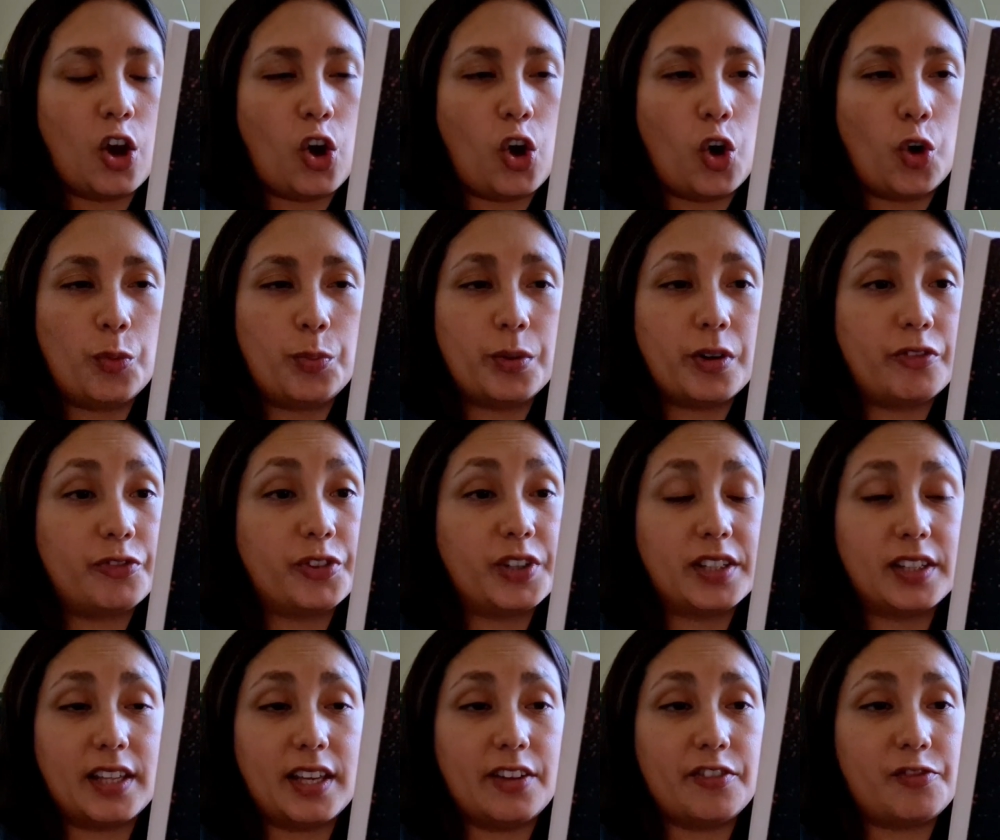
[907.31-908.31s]
Hope of
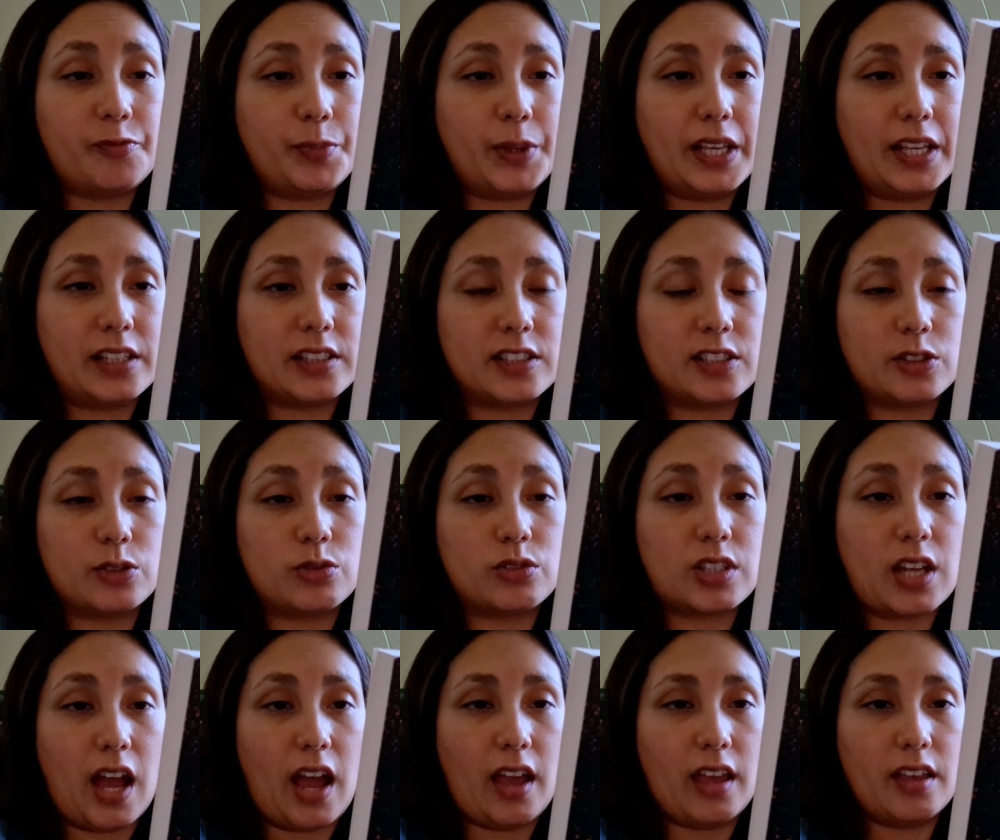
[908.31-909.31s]
relief begins to
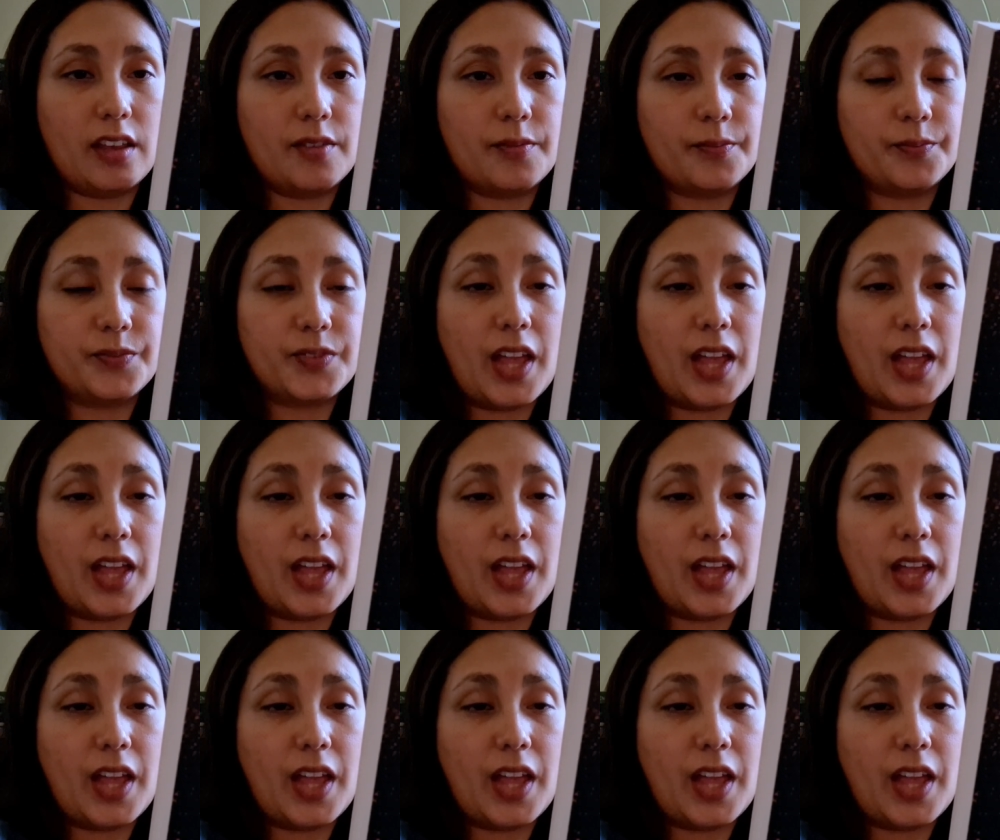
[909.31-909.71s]
die,